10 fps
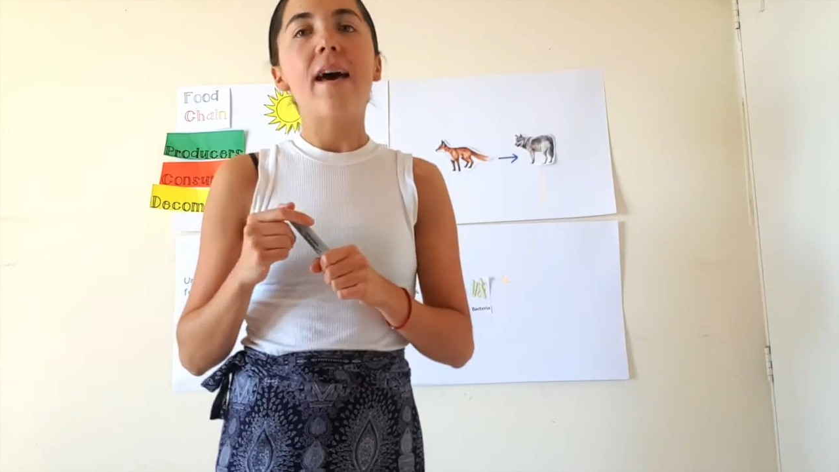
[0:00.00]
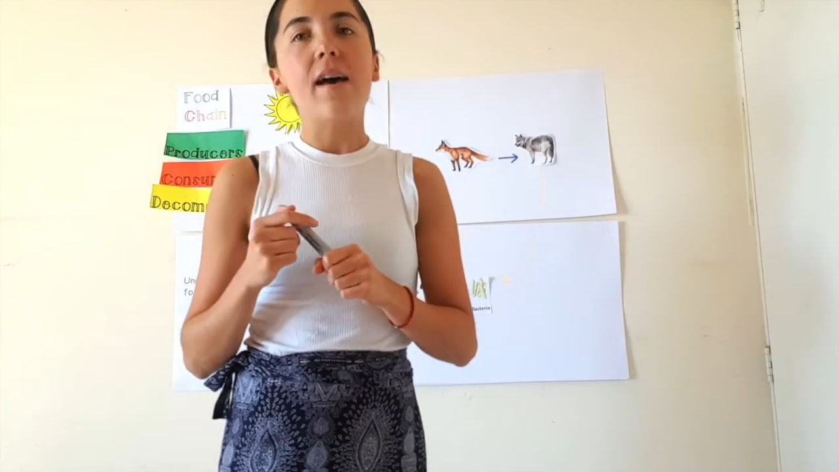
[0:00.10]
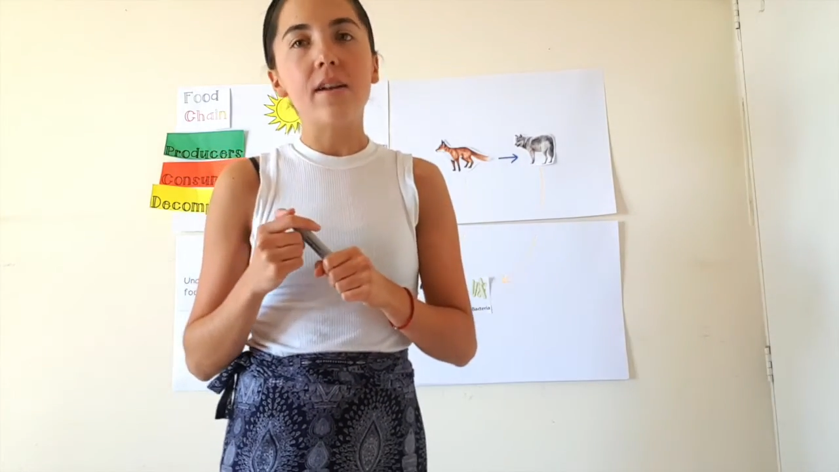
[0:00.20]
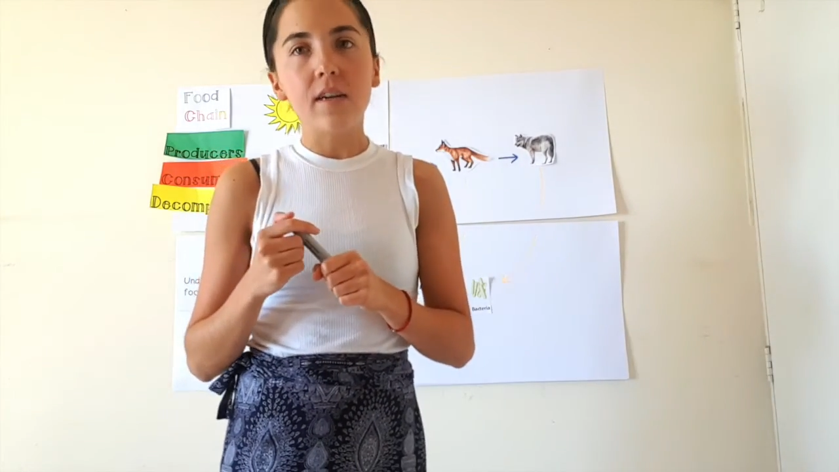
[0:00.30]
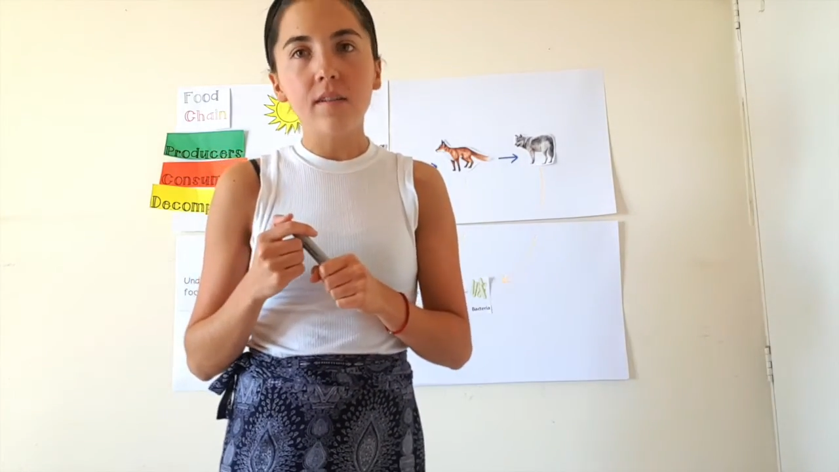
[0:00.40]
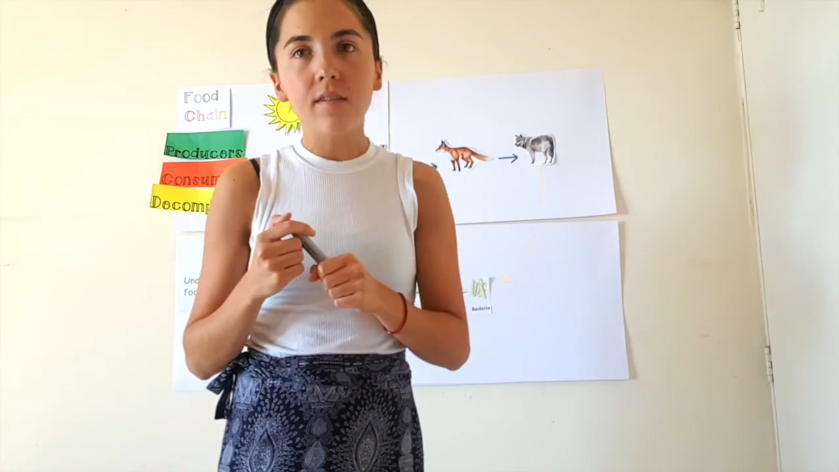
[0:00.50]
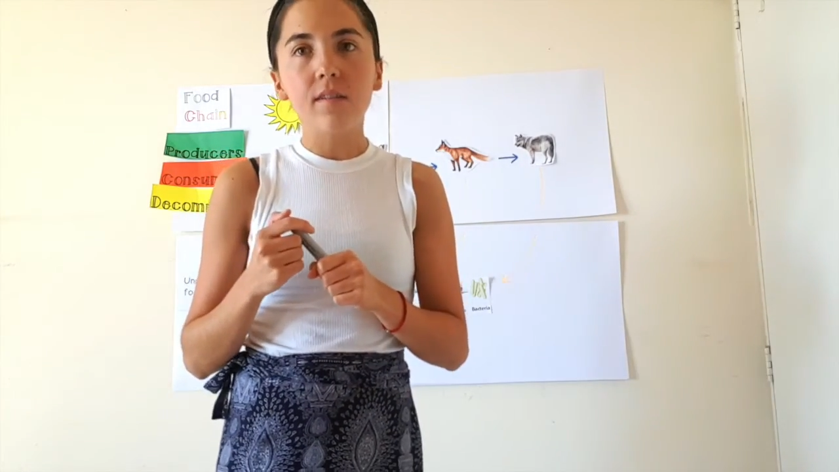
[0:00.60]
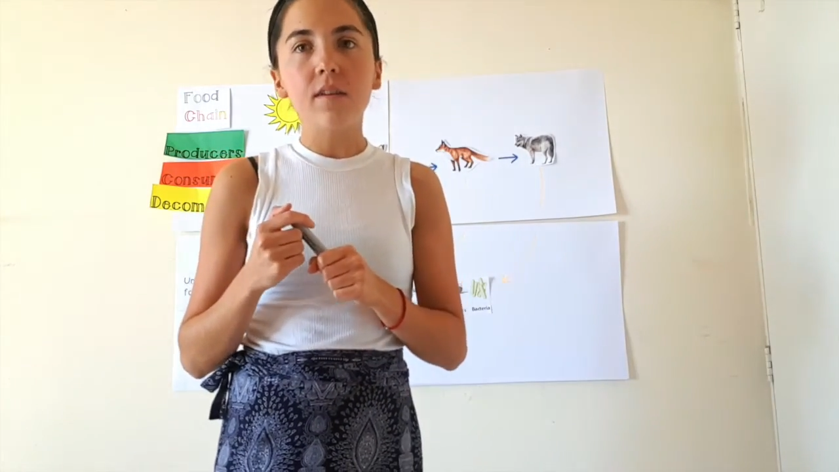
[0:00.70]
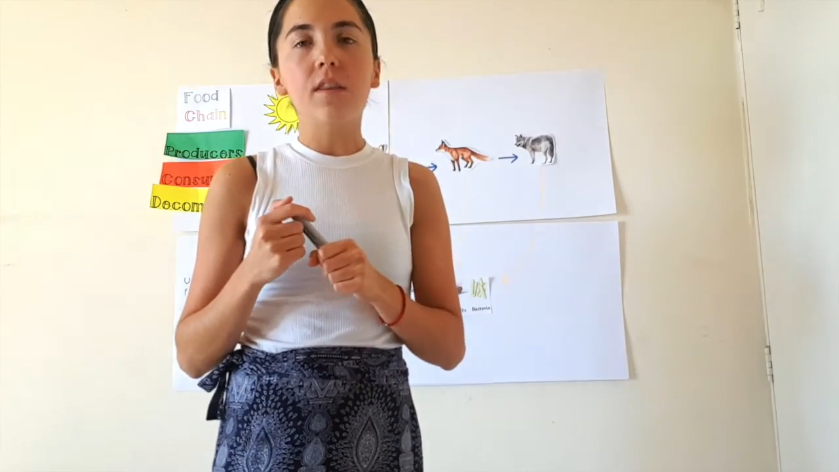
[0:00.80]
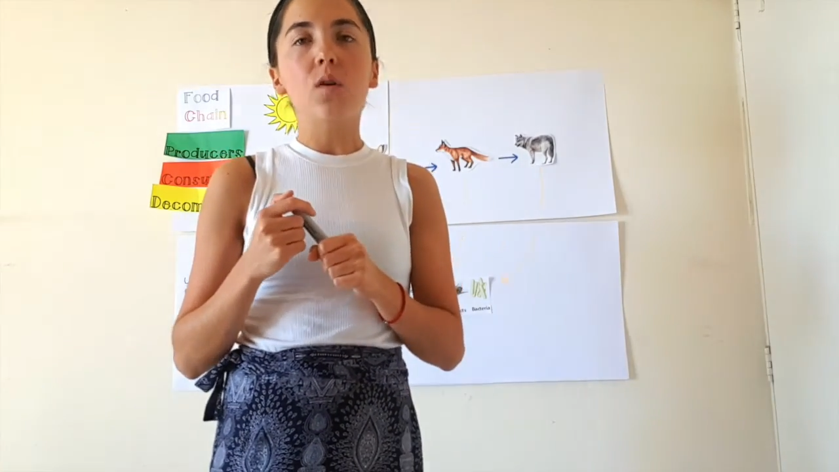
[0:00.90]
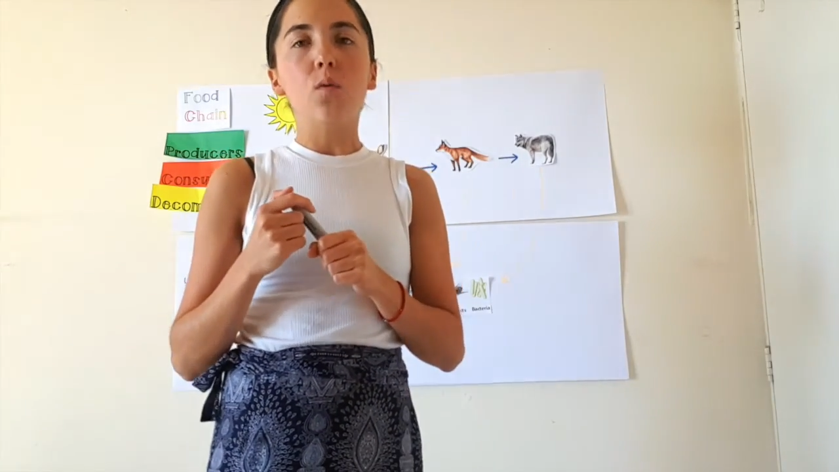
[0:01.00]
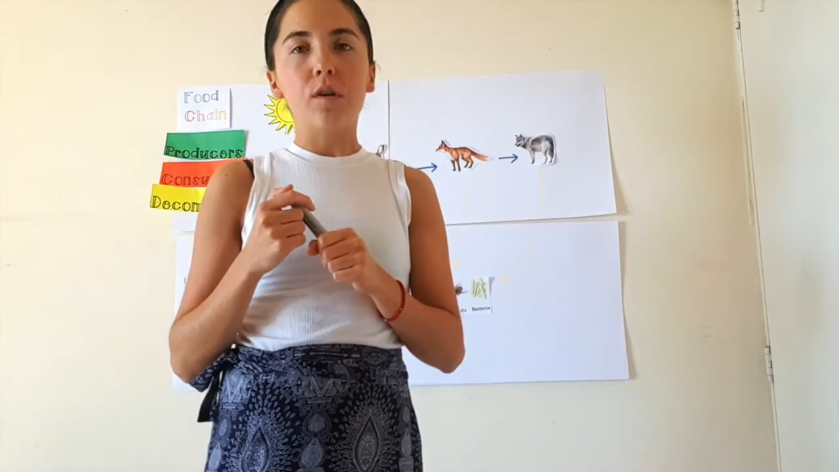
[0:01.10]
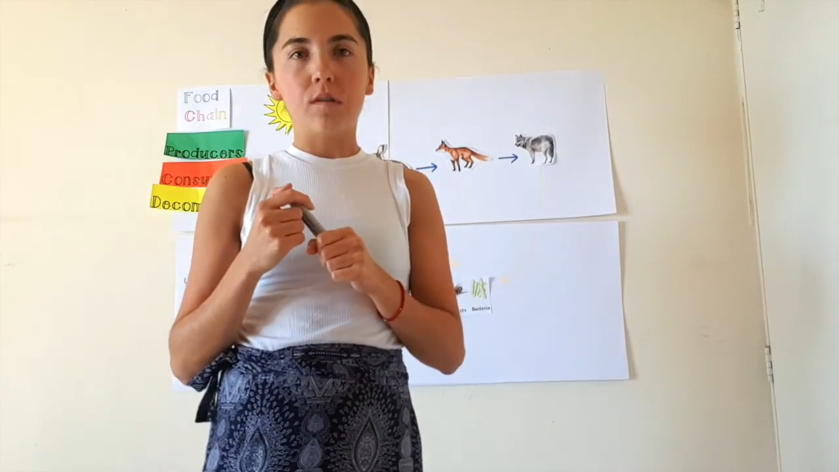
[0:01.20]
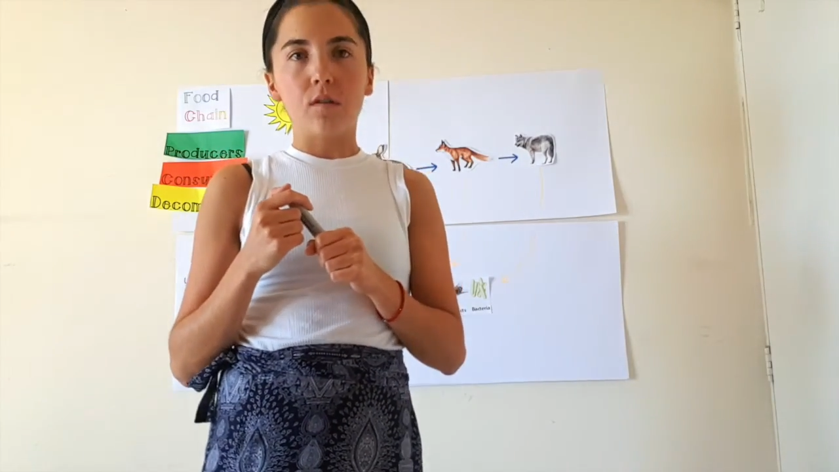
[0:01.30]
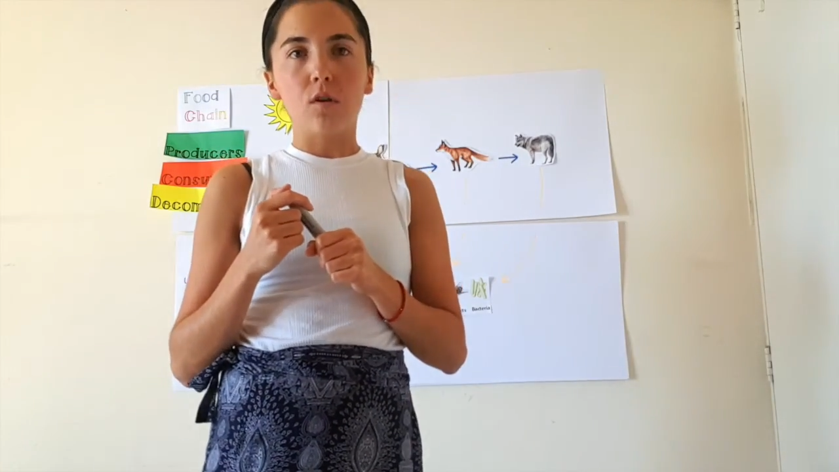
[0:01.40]
and answer the
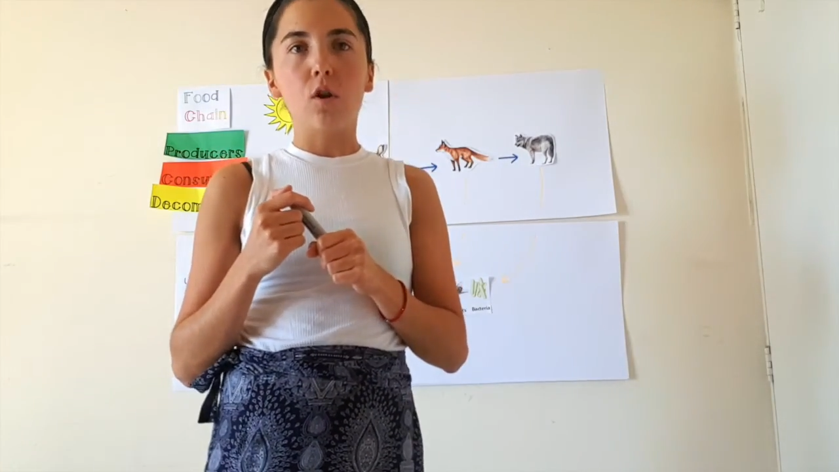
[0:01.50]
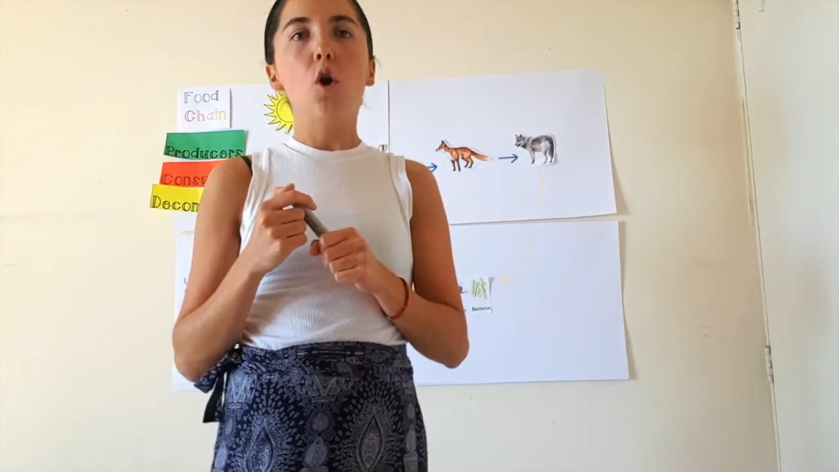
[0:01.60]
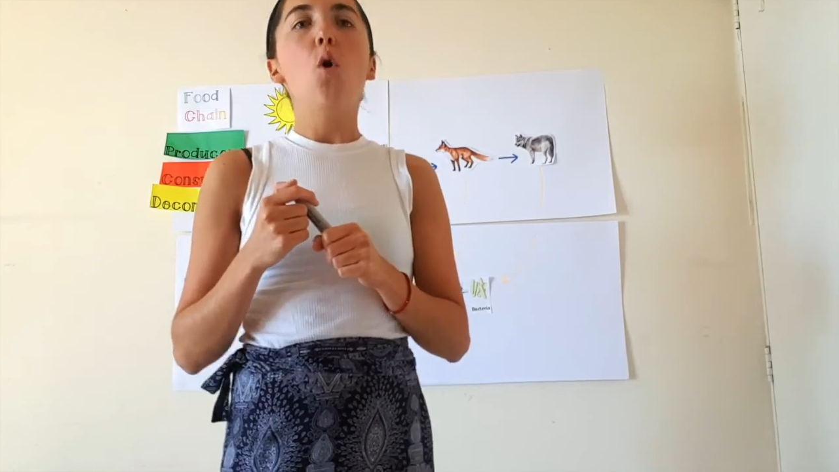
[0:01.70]
question,